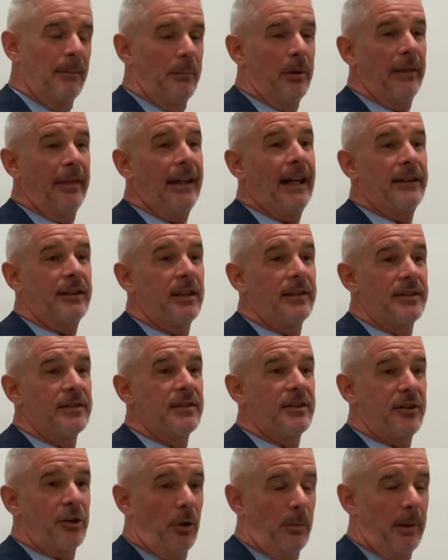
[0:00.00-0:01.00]
but that
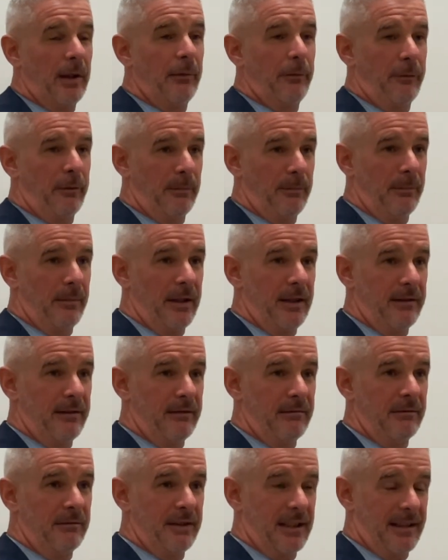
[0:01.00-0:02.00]
doesn't stop it from
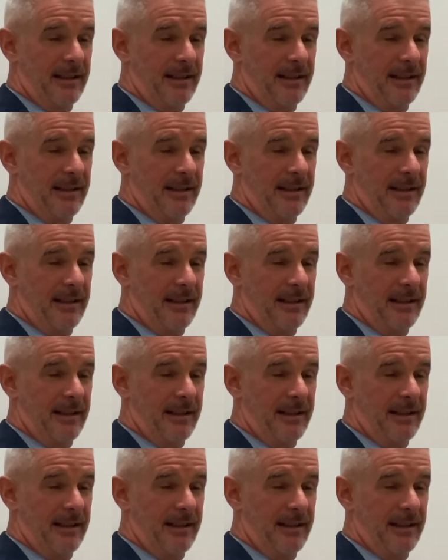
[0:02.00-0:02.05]
being